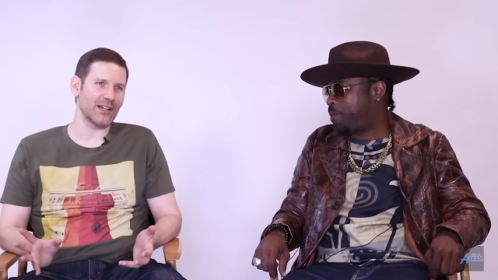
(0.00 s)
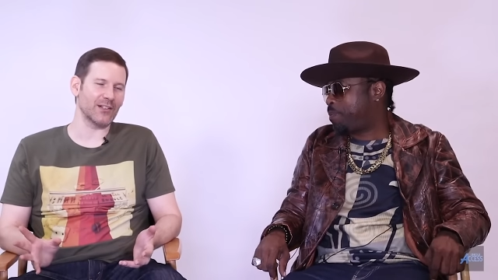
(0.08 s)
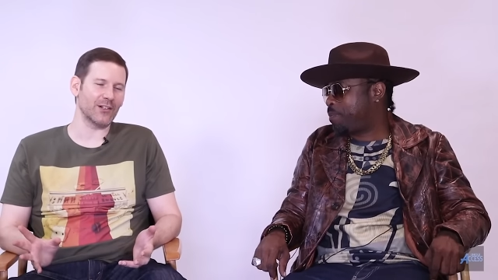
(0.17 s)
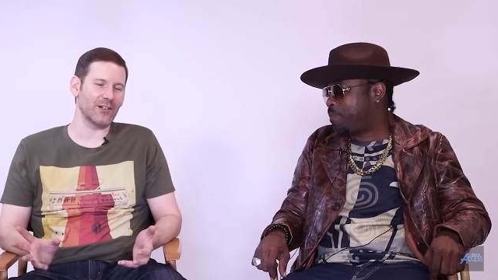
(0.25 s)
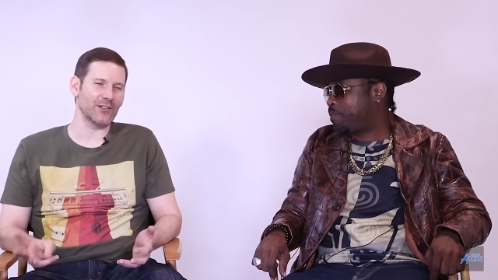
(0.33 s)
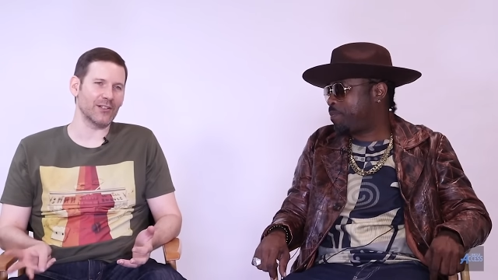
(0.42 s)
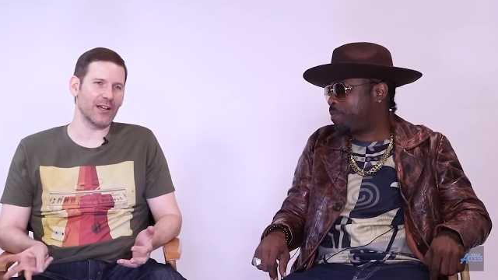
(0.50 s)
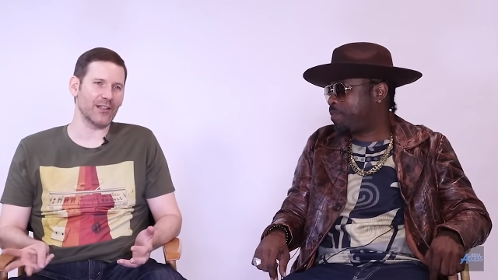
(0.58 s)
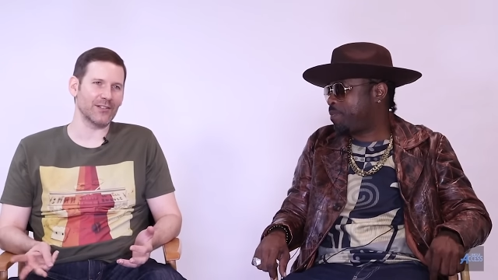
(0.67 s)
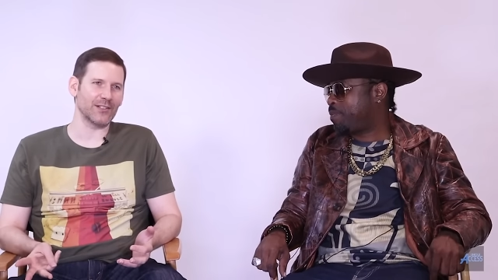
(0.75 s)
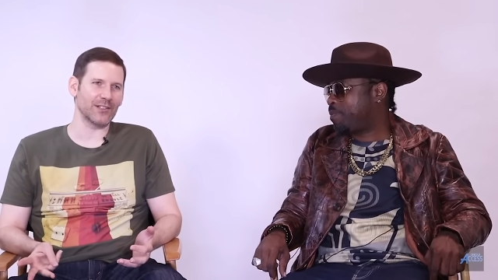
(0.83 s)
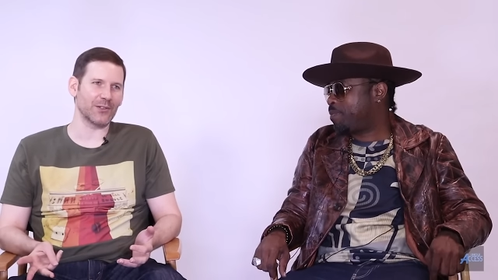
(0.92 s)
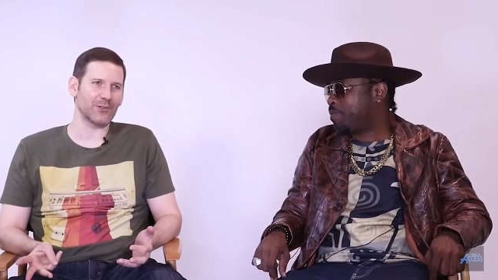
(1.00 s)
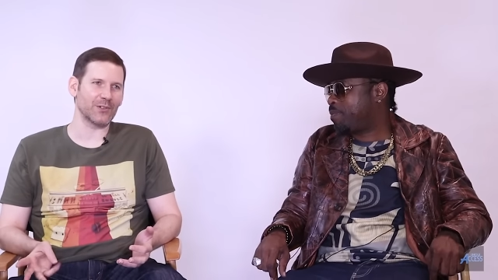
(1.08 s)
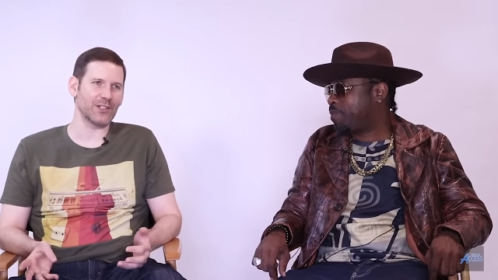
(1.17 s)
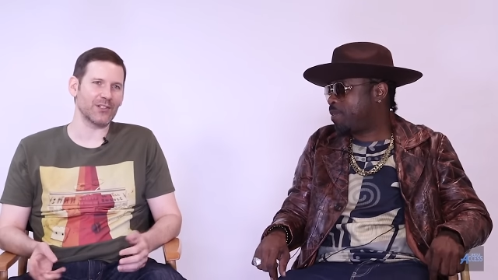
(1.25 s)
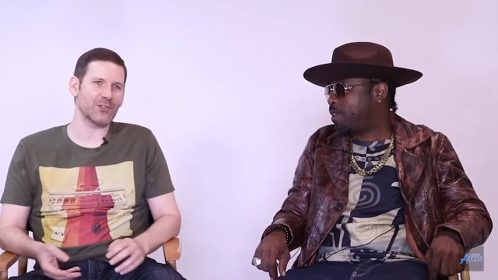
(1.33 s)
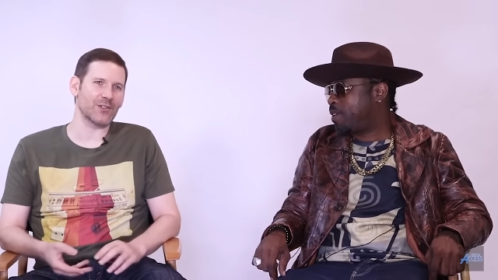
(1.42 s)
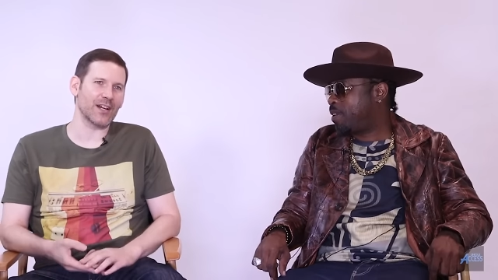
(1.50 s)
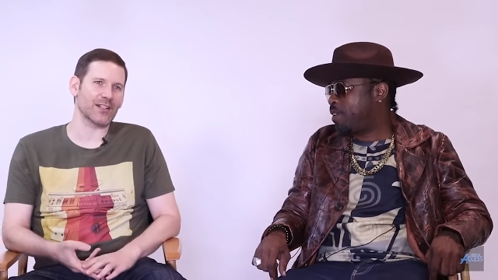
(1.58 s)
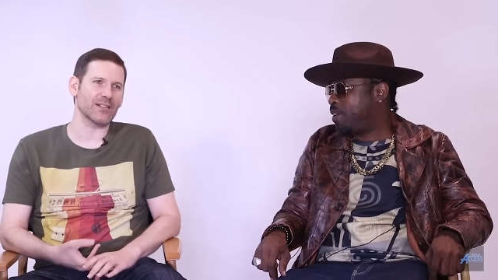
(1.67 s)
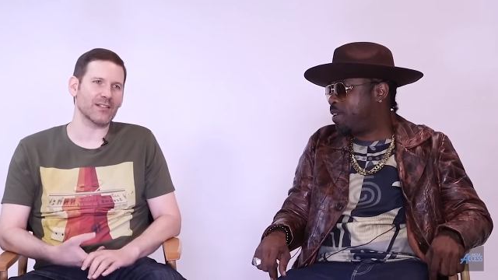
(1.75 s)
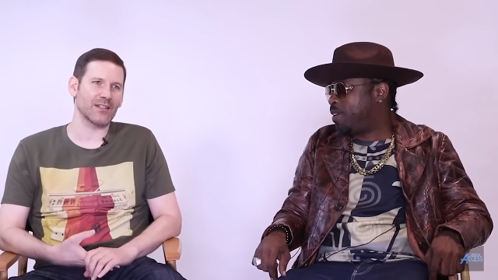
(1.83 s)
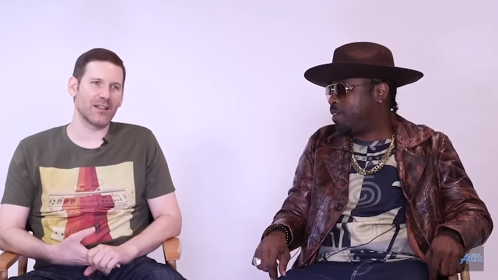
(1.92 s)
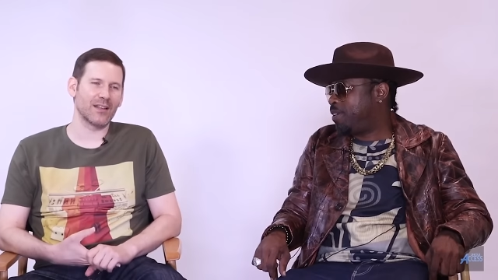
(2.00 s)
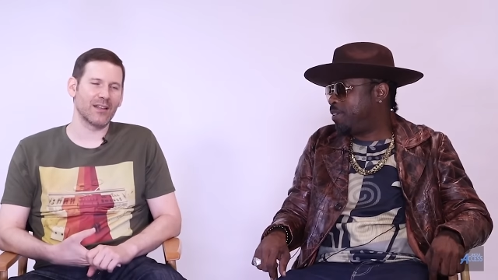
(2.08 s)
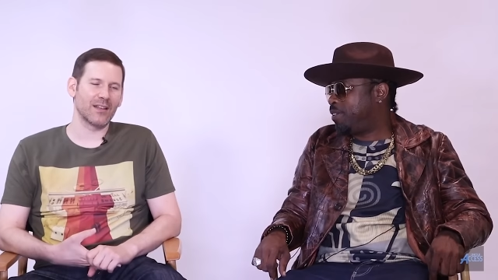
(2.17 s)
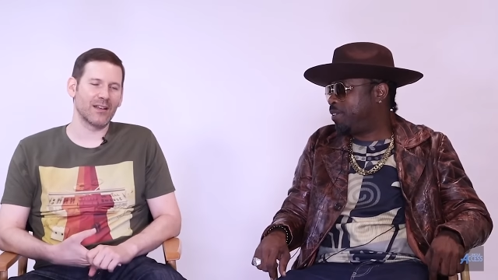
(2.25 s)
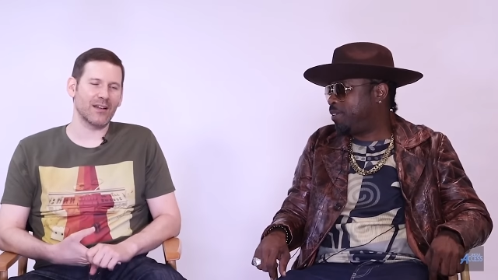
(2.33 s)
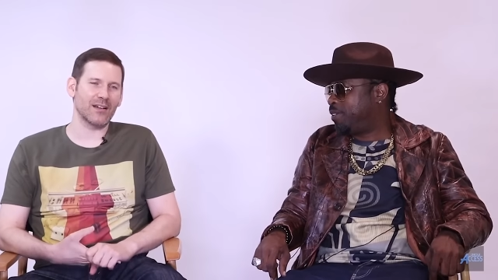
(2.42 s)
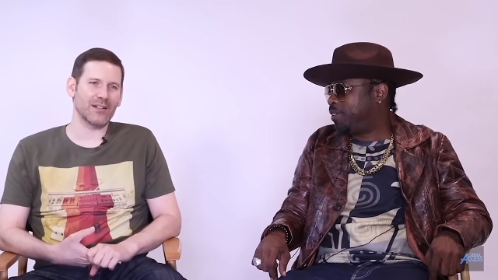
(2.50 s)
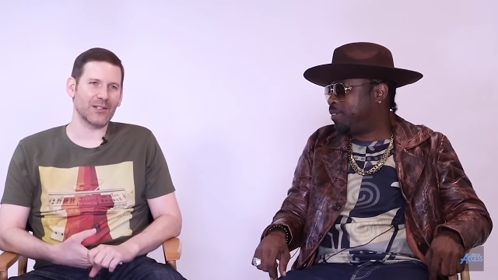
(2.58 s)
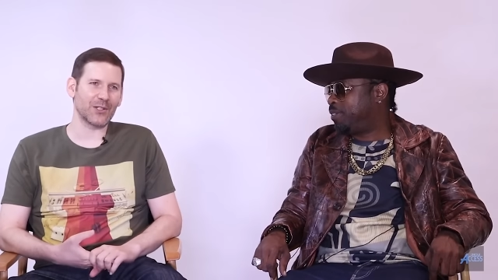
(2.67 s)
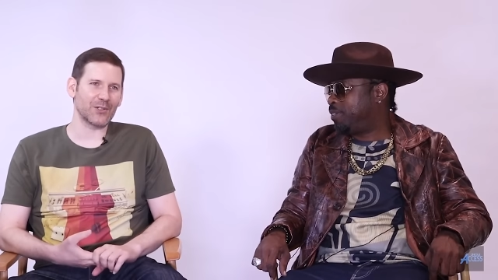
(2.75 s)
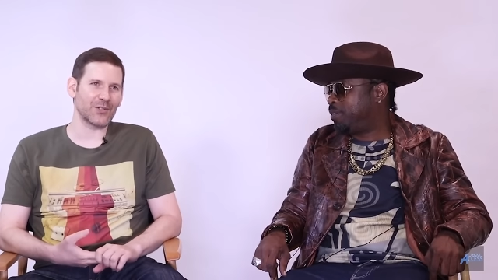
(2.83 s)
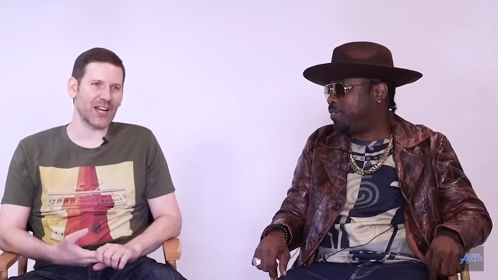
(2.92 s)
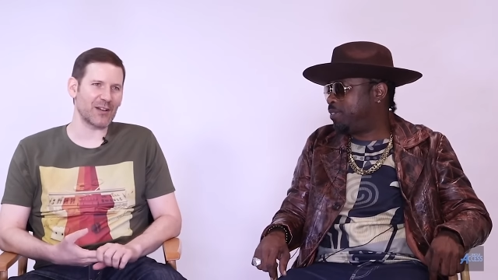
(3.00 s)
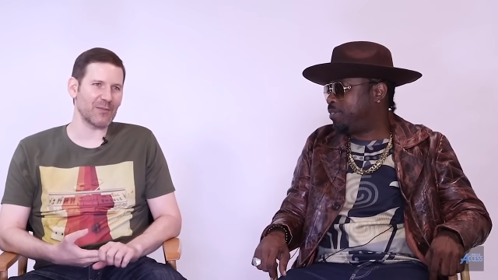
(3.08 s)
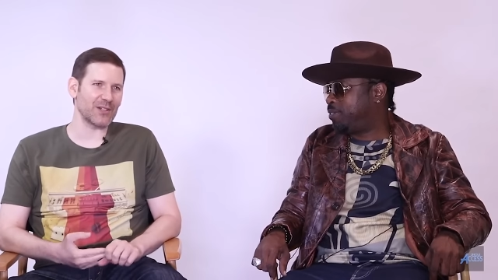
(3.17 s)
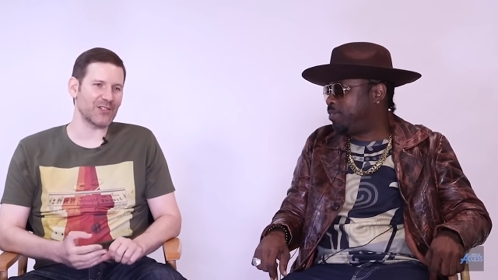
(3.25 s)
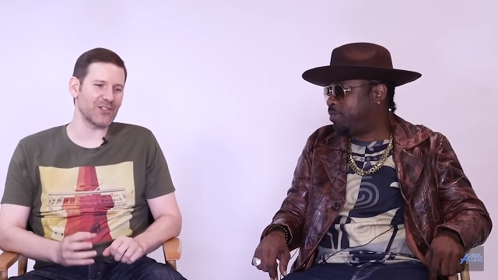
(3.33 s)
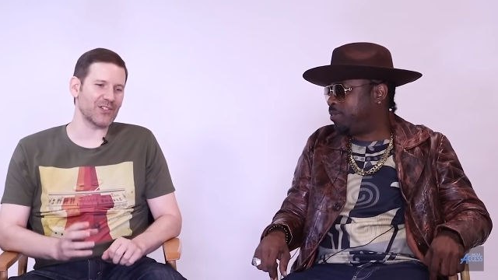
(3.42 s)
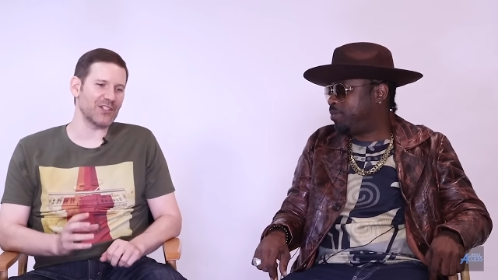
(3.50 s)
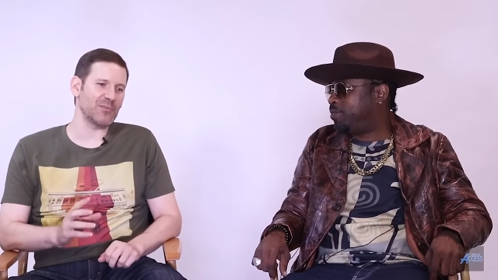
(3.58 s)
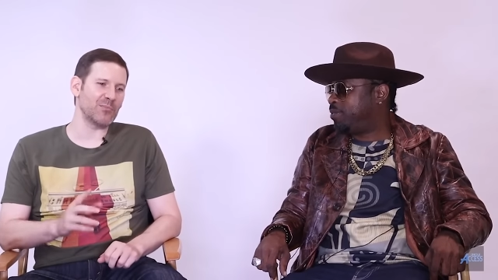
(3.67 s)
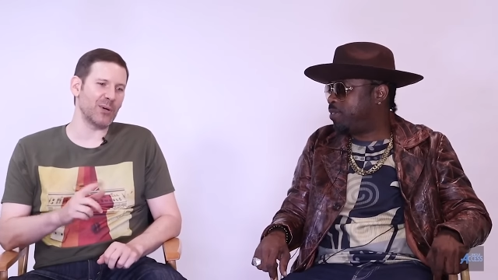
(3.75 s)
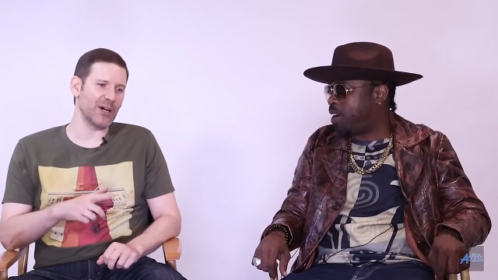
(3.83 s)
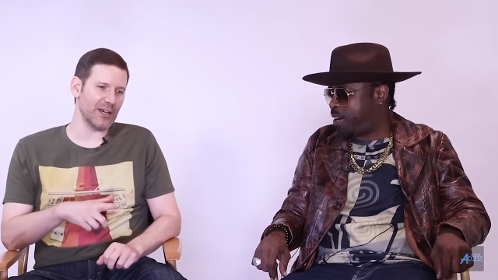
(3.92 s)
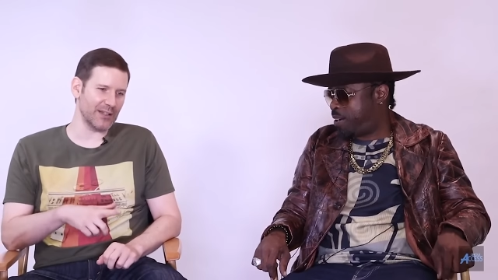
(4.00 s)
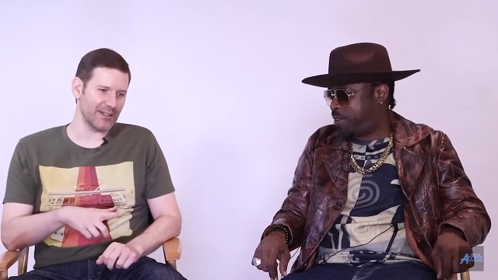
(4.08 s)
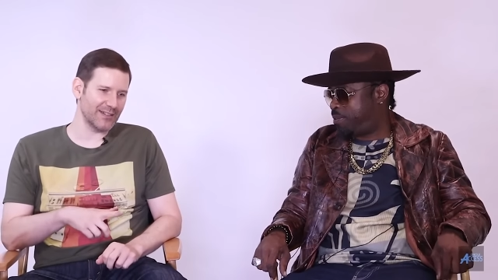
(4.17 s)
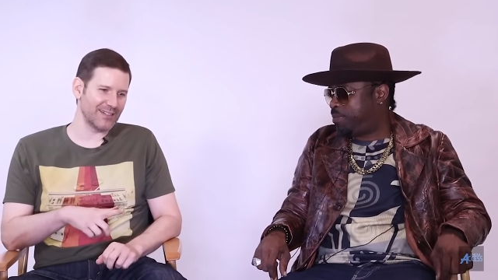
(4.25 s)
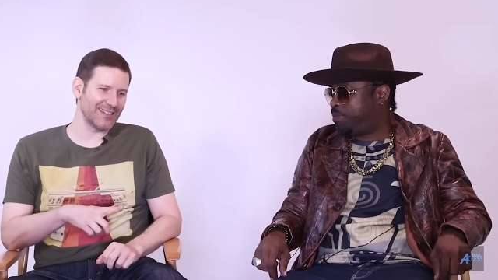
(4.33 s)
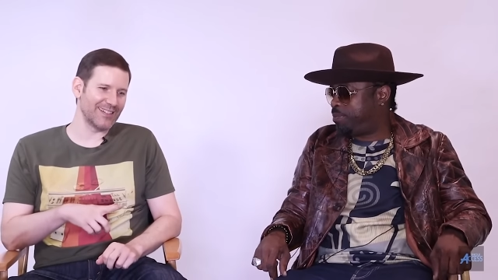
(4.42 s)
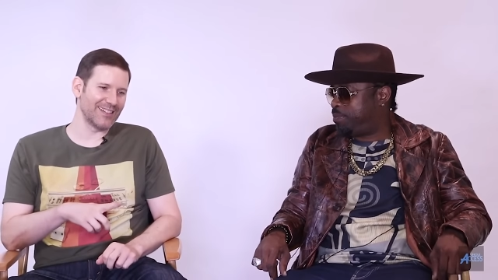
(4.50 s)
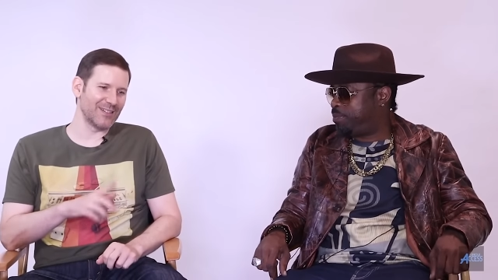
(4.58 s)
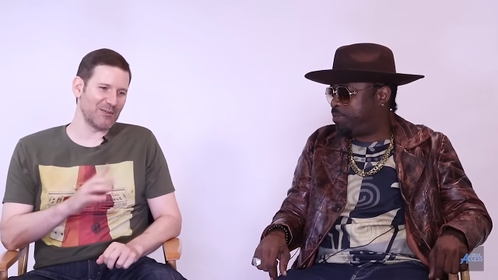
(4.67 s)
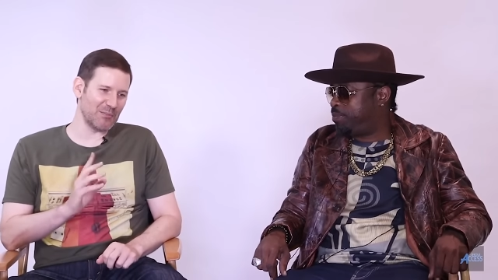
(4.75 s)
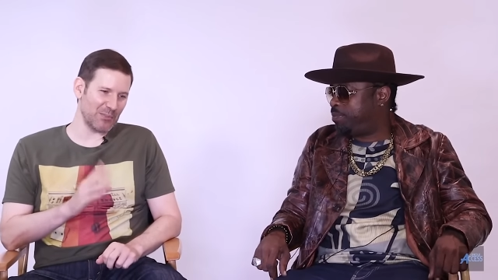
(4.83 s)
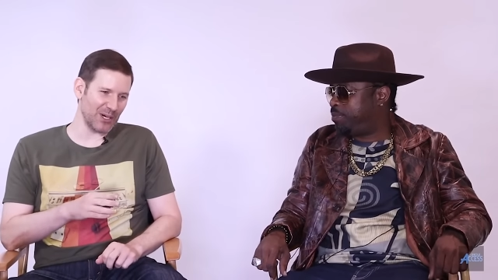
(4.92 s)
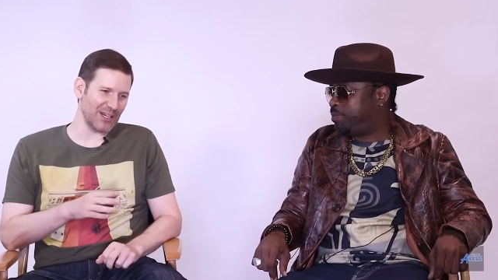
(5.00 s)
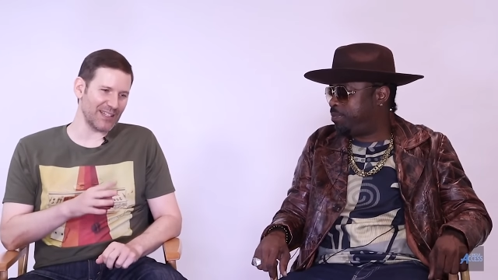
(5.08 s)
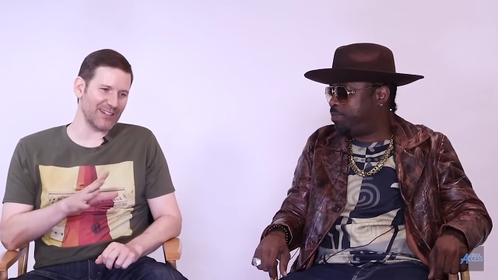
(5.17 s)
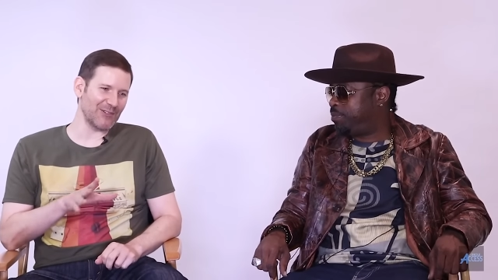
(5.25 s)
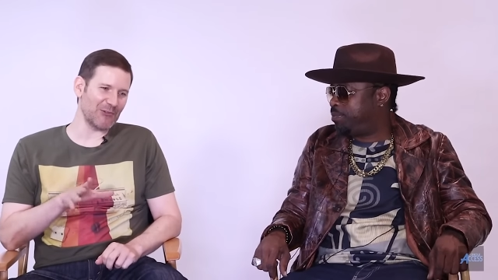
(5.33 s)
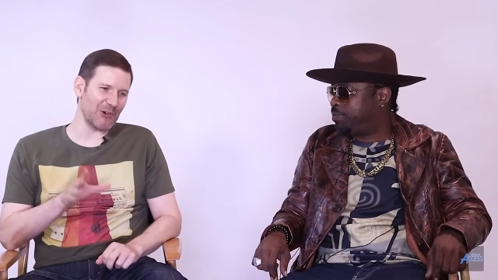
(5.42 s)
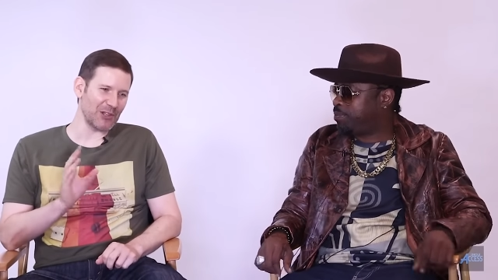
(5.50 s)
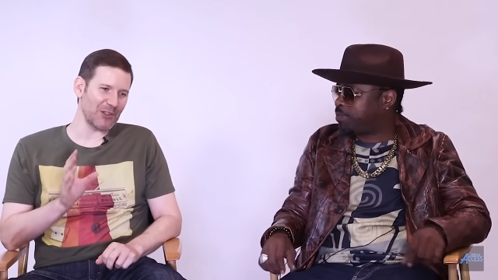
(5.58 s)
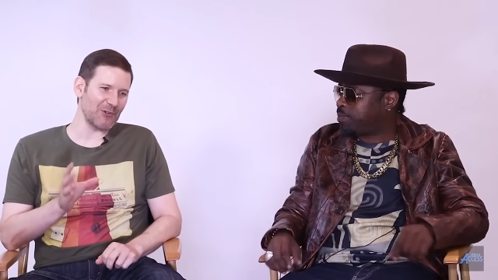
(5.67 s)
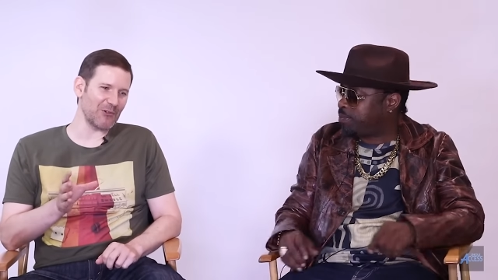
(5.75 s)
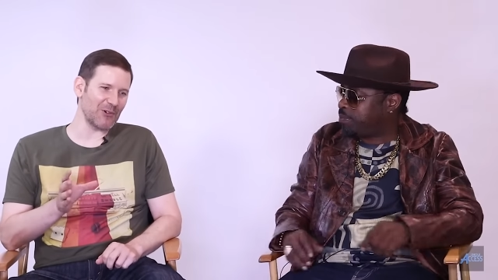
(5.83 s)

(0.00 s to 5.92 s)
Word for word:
Speaker 1: Uh, only other than the three tracks uh, that the trackmasters did, but right. But one of the